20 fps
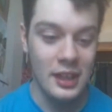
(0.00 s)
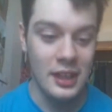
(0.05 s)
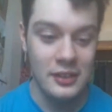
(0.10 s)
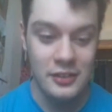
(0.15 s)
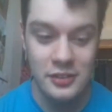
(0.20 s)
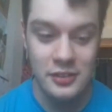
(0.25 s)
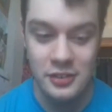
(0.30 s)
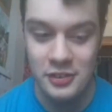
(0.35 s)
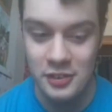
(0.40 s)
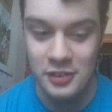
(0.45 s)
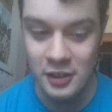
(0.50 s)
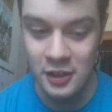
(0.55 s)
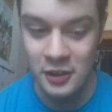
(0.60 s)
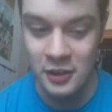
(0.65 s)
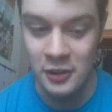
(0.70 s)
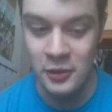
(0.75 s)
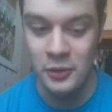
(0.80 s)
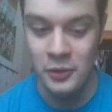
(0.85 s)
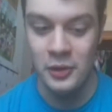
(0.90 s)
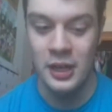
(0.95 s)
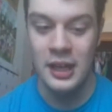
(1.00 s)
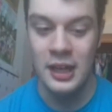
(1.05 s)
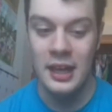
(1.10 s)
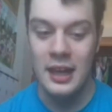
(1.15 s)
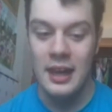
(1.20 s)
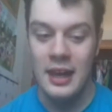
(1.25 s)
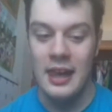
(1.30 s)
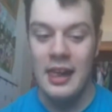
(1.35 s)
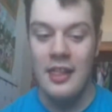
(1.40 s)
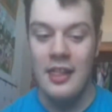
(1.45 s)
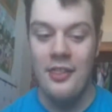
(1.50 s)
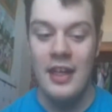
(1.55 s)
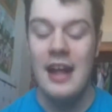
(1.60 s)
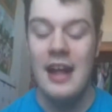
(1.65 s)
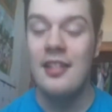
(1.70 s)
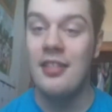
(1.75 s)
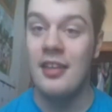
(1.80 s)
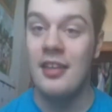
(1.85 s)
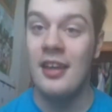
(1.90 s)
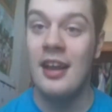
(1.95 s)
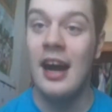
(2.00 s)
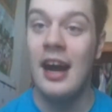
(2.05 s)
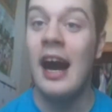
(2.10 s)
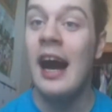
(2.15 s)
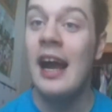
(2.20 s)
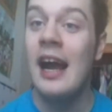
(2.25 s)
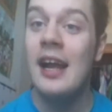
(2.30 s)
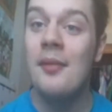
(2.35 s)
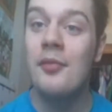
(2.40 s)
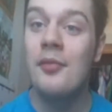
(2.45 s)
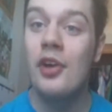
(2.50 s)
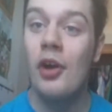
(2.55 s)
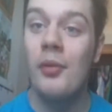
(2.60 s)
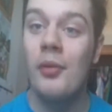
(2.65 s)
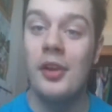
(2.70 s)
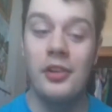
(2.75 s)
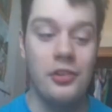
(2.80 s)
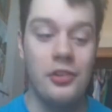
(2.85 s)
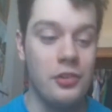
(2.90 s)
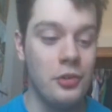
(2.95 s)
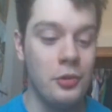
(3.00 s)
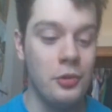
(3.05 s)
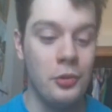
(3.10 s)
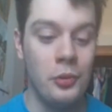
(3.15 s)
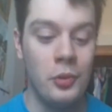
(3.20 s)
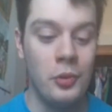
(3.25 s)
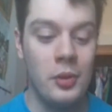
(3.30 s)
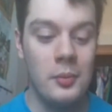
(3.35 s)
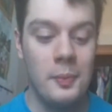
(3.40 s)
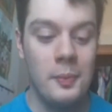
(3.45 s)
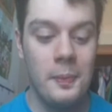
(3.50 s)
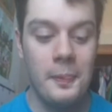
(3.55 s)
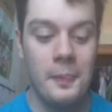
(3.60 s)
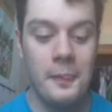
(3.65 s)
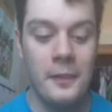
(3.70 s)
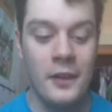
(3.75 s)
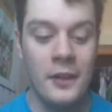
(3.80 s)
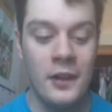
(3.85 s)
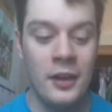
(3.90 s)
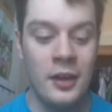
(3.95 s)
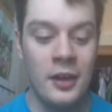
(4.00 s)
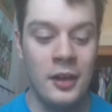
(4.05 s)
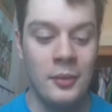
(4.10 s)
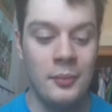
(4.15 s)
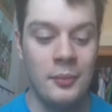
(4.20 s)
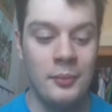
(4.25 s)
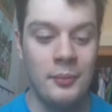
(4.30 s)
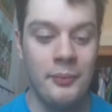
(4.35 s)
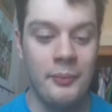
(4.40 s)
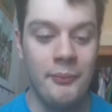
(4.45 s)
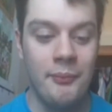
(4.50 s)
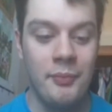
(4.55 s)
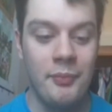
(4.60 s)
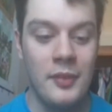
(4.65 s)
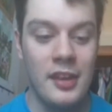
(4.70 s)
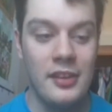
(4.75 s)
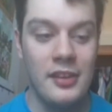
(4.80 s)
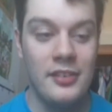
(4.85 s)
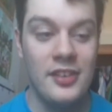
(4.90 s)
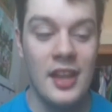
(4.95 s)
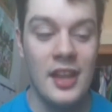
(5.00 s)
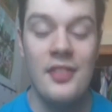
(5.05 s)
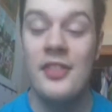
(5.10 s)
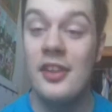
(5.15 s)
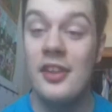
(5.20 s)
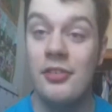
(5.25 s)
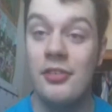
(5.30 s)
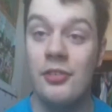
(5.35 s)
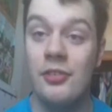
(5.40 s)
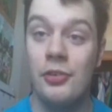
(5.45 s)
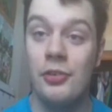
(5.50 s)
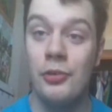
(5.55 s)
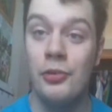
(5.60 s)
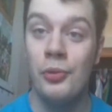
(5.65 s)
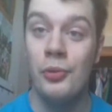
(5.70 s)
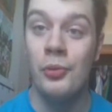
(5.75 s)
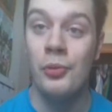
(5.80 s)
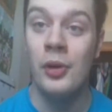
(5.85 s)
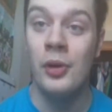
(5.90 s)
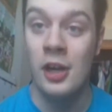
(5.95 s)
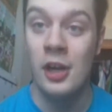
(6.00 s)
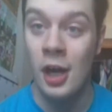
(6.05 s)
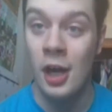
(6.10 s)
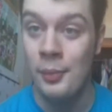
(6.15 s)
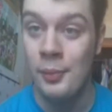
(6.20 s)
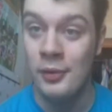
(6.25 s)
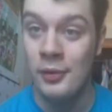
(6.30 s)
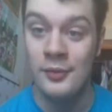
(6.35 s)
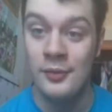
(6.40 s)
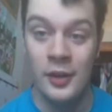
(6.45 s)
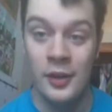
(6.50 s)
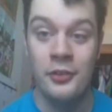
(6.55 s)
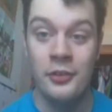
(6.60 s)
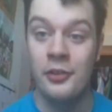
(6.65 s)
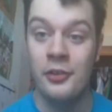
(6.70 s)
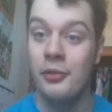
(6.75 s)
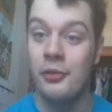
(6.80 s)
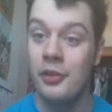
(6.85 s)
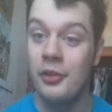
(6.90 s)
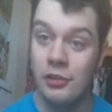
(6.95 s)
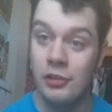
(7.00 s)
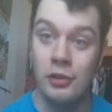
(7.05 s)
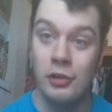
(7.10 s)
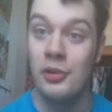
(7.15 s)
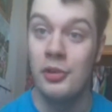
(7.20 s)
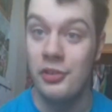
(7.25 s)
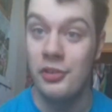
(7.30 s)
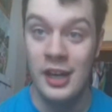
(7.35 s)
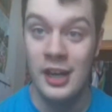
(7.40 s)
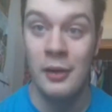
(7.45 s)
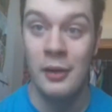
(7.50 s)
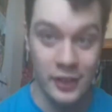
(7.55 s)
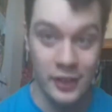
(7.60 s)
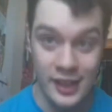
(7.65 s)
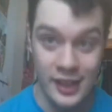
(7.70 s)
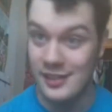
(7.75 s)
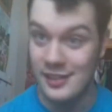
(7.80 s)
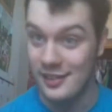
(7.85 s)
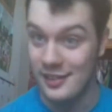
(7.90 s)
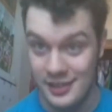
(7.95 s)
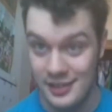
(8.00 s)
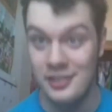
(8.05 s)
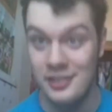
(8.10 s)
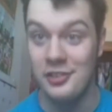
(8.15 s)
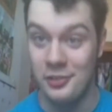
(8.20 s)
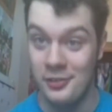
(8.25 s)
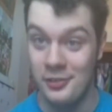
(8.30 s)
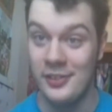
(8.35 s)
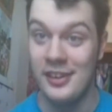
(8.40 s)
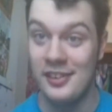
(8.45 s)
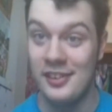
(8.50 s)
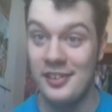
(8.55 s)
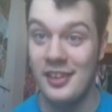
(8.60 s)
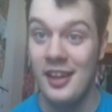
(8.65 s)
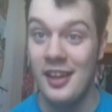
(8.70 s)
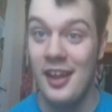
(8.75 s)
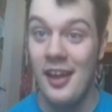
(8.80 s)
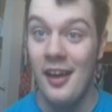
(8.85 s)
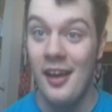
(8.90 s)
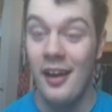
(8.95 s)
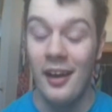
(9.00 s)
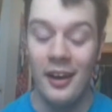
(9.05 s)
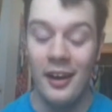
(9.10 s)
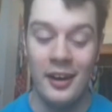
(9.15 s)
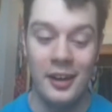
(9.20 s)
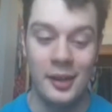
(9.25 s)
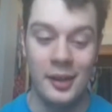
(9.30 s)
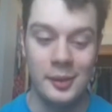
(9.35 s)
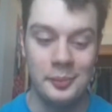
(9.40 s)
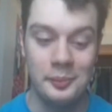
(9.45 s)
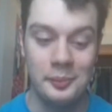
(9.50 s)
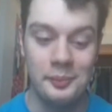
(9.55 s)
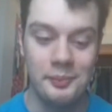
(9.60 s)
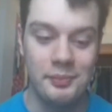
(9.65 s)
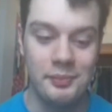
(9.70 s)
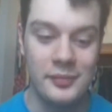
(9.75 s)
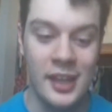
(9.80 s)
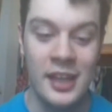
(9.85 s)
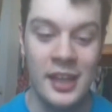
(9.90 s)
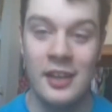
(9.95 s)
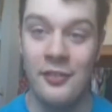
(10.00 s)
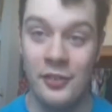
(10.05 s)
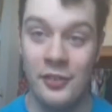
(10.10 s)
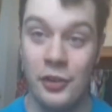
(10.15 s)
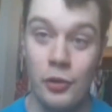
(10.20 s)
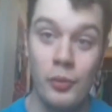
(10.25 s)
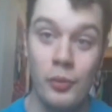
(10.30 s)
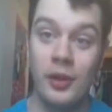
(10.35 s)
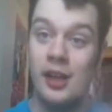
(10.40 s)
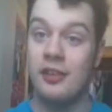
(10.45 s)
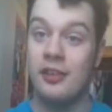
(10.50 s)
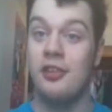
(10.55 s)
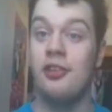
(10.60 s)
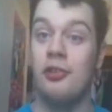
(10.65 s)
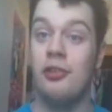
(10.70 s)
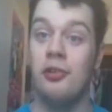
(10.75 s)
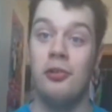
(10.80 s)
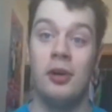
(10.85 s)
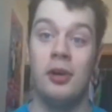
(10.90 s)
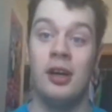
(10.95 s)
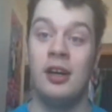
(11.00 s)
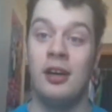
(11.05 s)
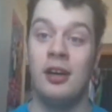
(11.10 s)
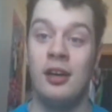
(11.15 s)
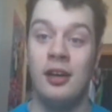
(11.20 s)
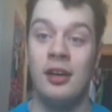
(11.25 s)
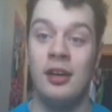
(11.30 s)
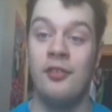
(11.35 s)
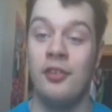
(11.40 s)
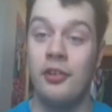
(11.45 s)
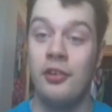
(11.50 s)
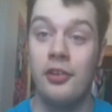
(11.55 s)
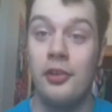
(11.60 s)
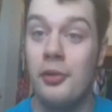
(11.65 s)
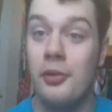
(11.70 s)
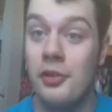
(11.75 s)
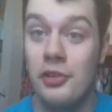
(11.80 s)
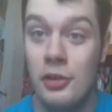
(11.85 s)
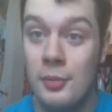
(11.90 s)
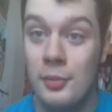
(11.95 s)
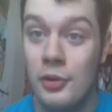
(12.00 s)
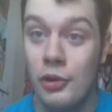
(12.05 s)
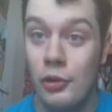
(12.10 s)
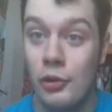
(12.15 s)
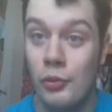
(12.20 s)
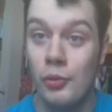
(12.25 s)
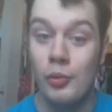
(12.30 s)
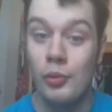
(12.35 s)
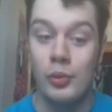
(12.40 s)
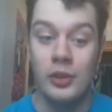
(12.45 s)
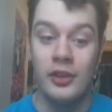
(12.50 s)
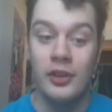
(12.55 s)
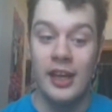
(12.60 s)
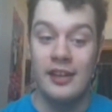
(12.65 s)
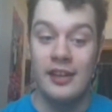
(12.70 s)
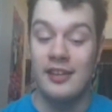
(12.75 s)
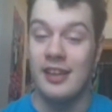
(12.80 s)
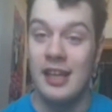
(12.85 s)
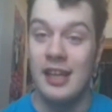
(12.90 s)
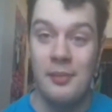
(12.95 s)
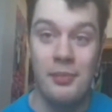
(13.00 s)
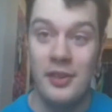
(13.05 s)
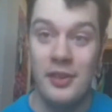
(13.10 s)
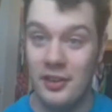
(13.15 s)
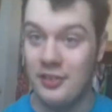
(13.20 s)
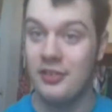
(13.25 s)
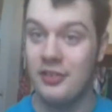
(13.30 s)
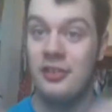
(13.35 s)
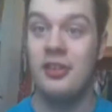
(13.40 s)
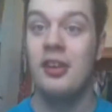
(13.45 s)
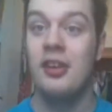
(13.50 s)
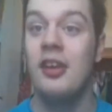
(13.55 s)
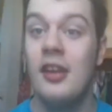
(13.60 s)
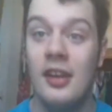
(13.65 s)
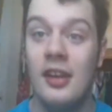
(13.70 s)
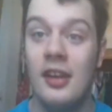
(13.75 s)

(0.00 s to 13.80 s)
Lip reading: So that's it. I am going to send this to a couple of other Yu-Gi tubers that I would like to see do this. And if you would like to do, if you're a Yu-Gi tuber who would like to keep this